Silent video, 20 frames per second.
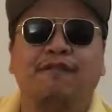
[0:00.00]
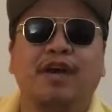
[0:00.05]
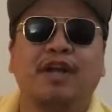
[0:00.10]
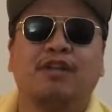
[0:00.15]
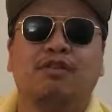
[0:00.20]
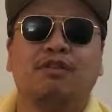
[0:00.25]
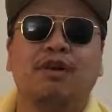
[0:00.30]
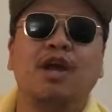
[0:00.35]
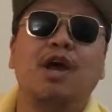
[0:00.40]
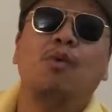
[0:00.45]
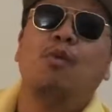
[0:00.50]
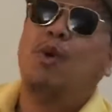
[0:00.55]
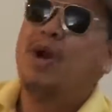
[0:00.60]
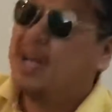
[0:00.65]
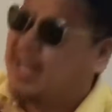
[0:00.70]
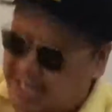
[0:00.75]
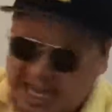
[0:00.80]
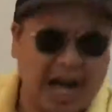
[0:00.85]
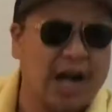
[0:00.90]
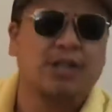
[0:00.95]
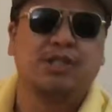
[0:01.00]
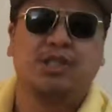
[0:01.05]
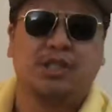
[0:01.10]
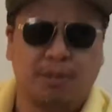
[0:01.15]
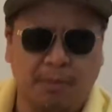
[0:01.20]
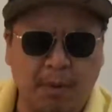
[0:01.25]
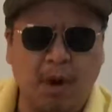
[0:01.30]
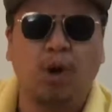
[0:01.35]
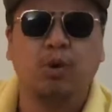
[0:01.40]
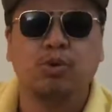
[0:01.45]
victory when it counts
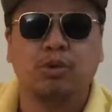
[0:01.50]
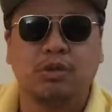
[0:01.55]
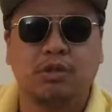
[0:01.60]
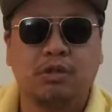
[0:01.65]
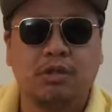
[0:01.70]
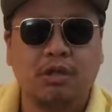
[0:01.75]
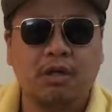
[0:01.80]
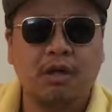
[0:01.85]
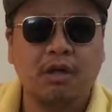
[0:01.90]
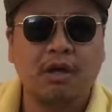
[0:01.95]
the most.